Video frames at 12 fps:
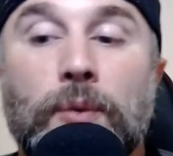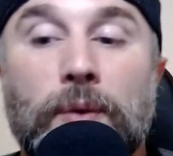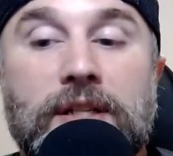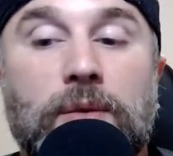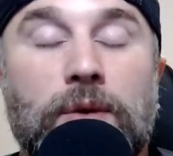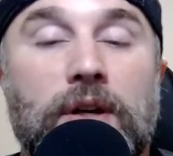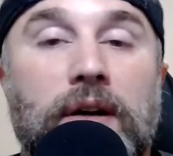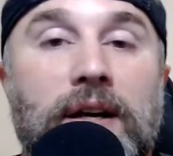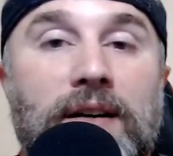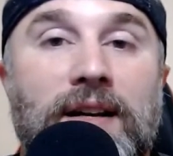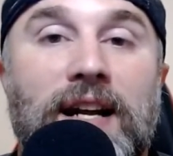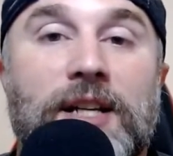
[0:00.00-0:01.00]
the reason we are
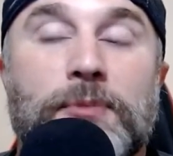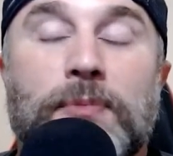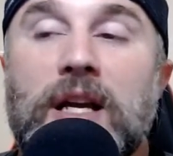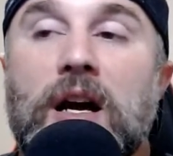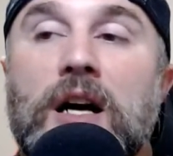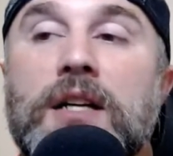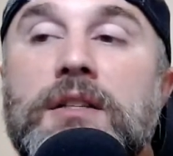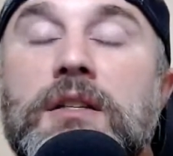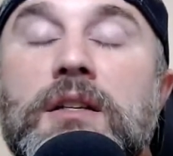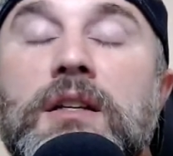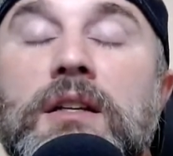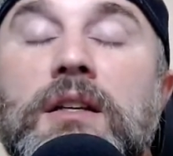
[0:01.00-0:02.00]
here tonight is
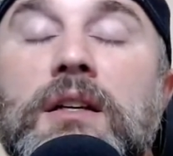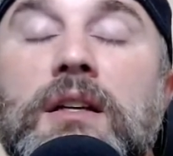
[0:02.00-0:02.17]
because